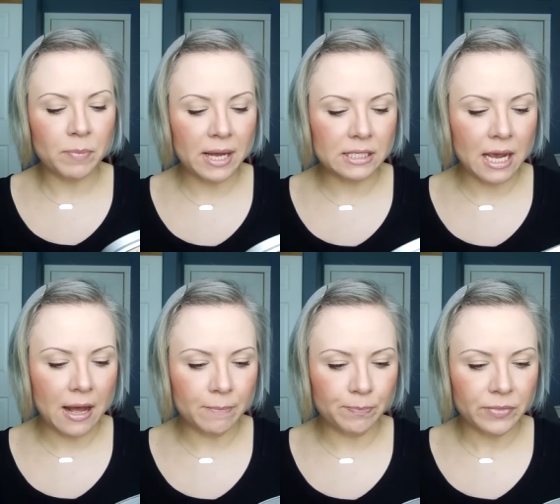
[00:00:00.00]
But
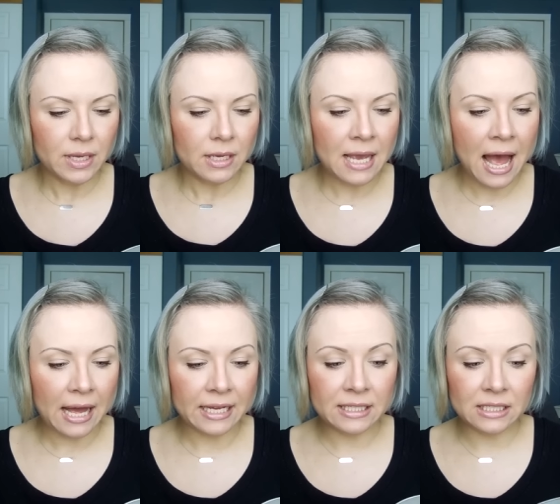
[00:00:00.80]
um,
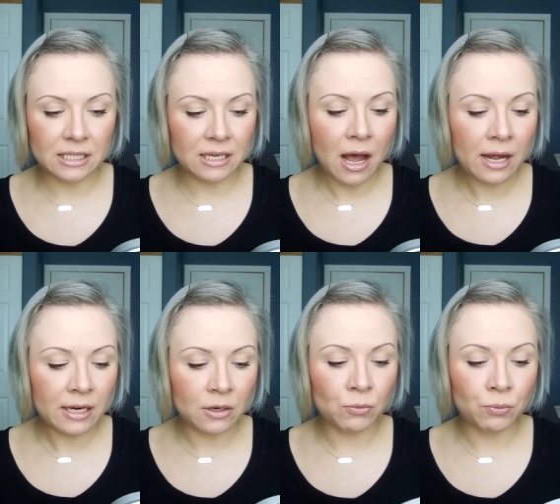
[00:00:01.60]
yeah, it's
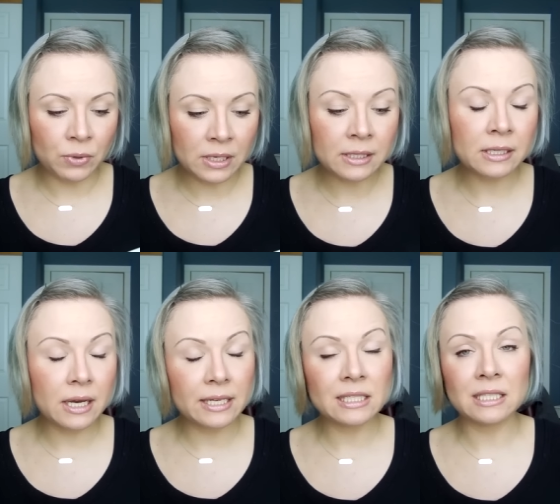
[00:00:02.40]
got a really
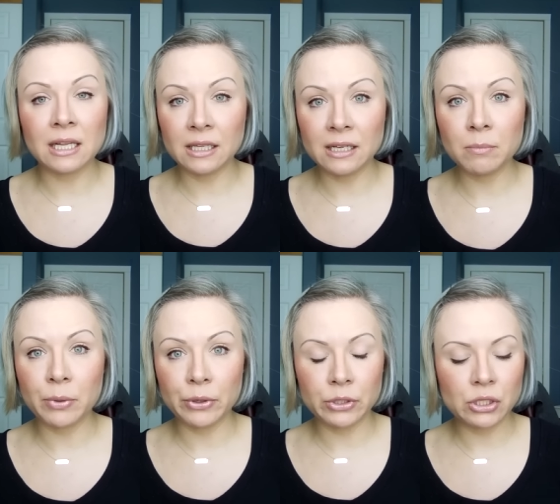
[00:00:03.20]
nice clean
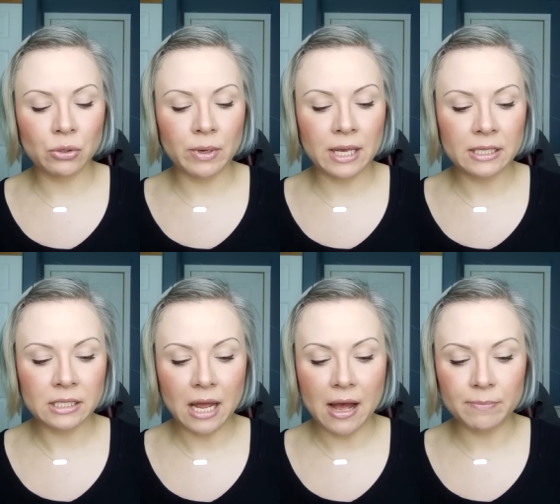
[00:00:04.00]
burn to
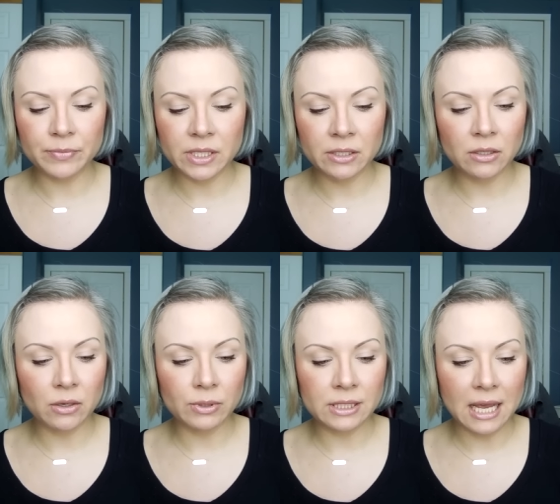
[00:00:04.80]
it. Um, didn't
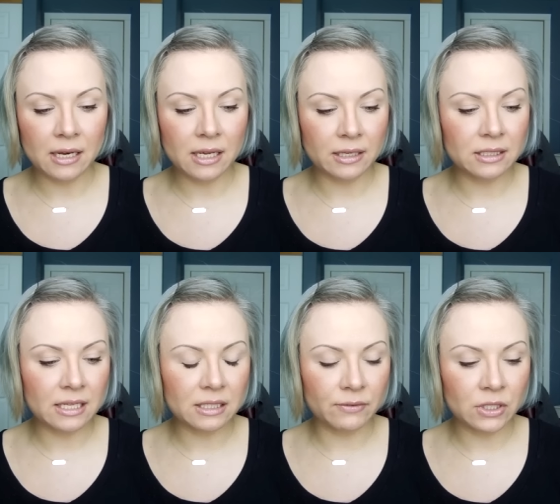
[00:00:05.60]
notice any
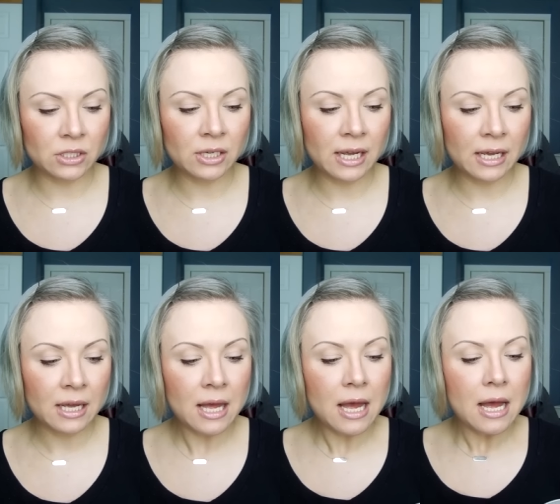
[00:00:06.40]
excessive
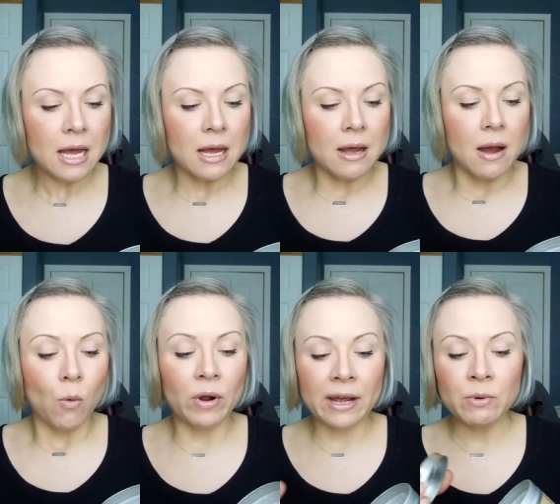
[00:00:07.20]
sooting.
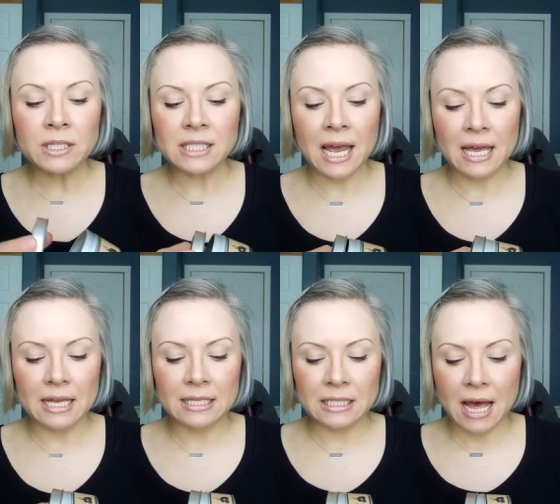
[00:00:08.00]
What I will say
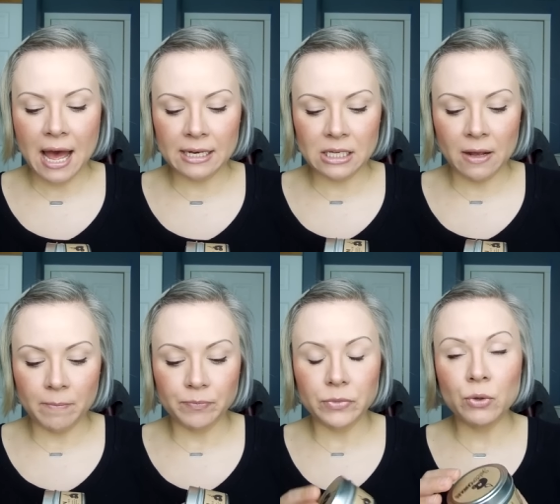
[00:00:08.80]
is that
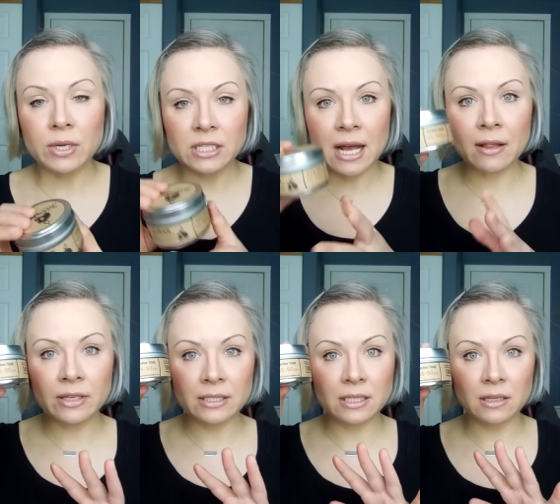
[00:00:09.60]
you can tell
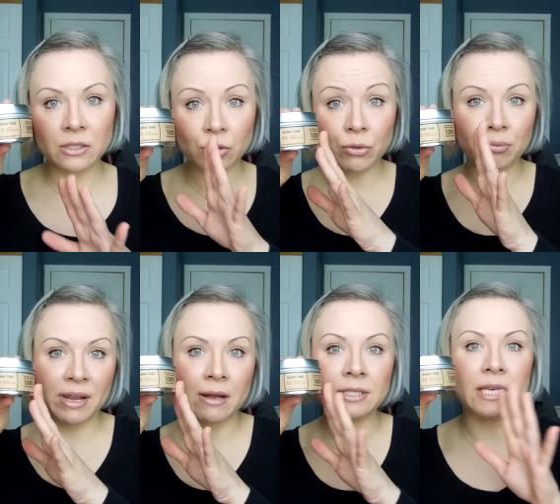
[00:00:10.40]
these, these are
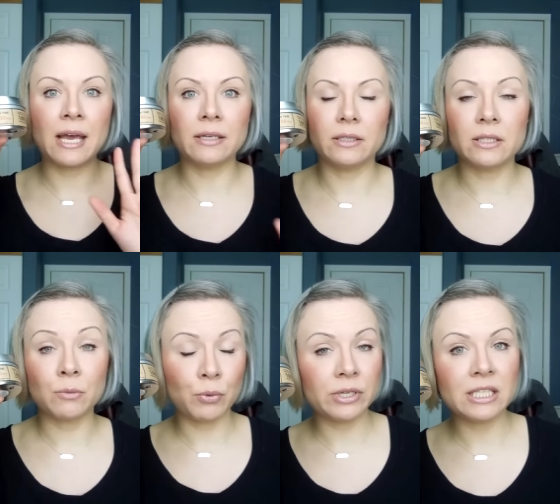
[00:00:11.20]
three ounce candles.
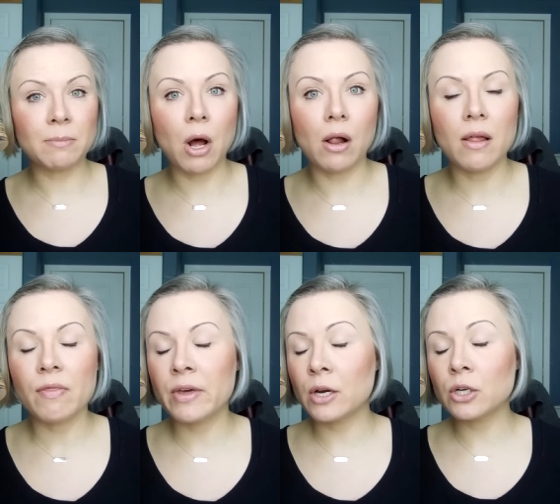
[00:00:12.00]
They're pretty small.
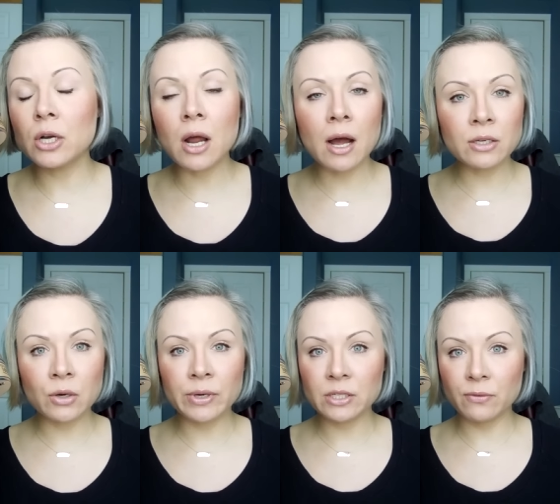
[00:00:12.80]
They are not
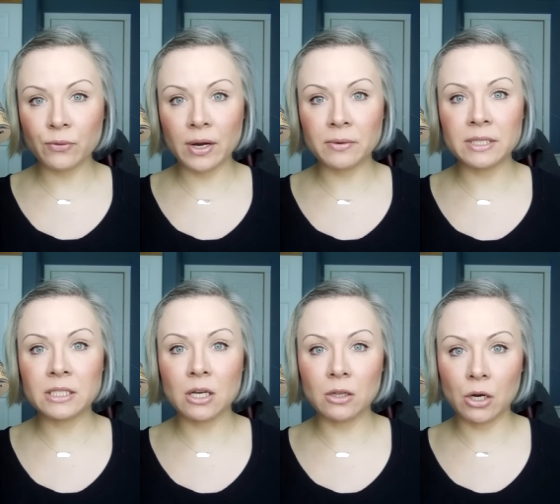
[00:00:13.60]
going to
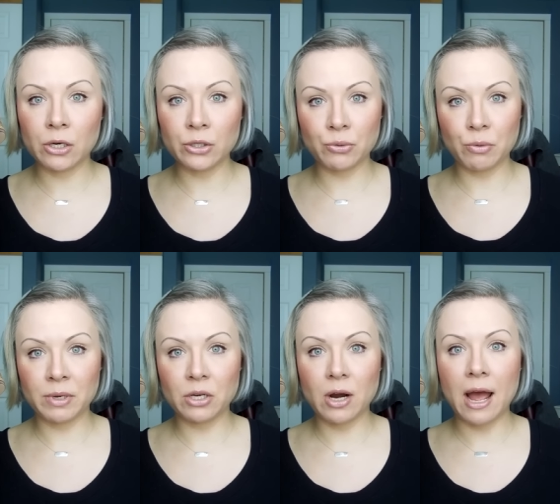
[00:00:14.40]
fragrance a large room
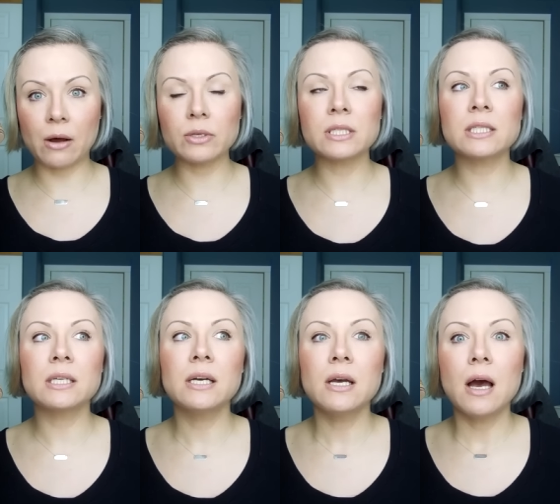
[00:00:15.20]
in your house.